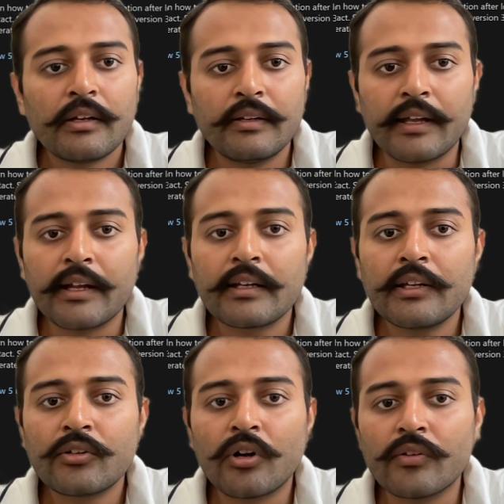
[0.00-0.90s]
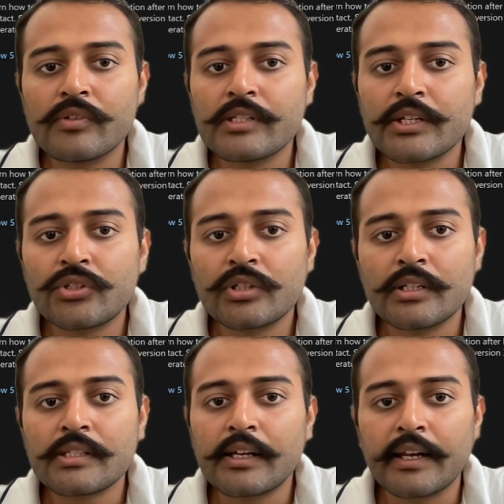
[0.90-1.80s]
Direct line
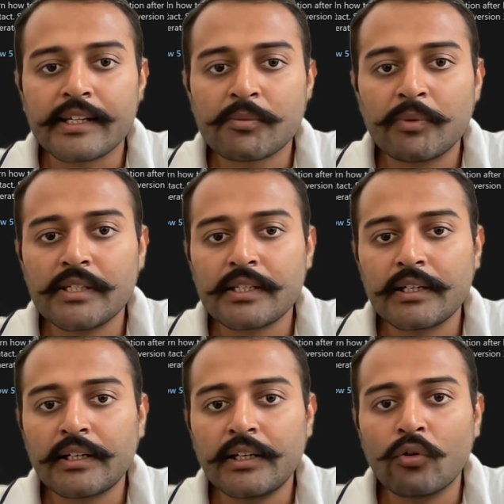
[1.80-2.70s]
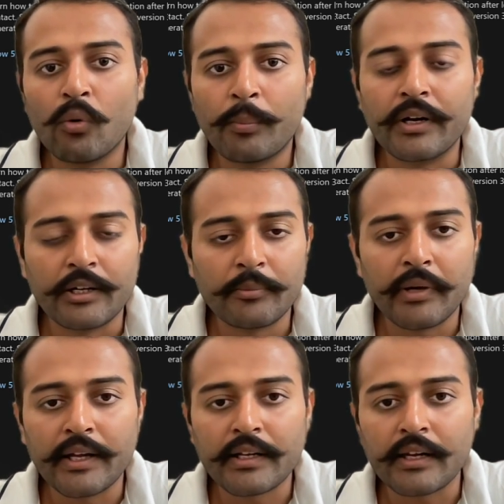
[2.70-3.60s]
conversations are explicitly opened
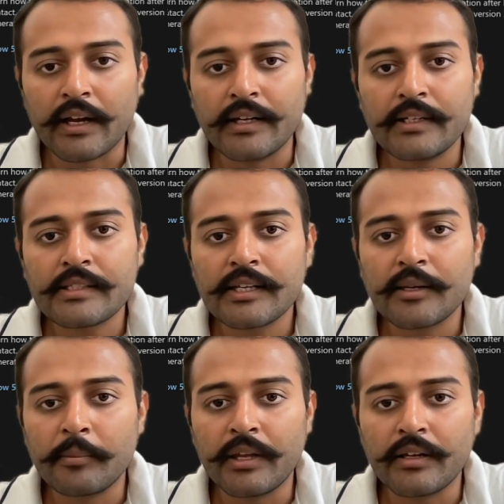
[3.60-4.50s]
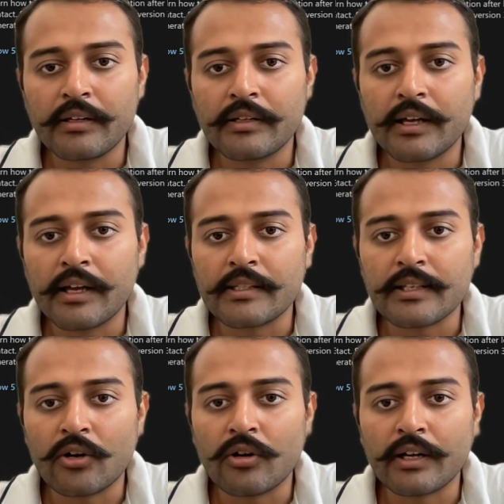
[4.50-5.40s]
by clients and may run as
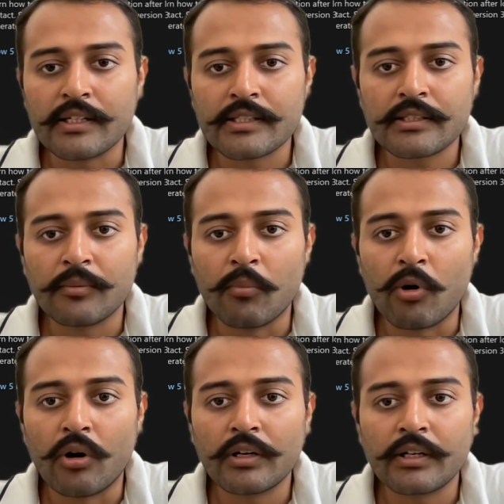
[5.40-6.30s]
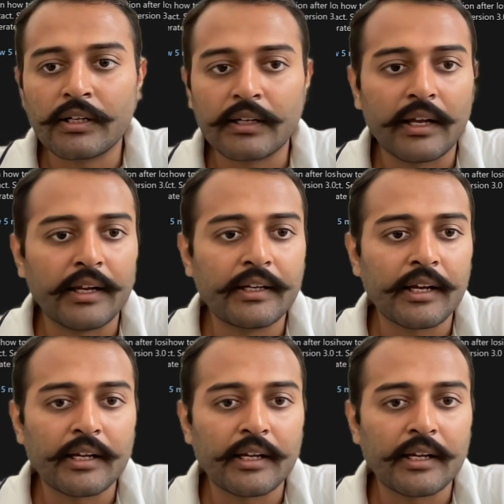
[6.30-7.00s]
long as the bot and client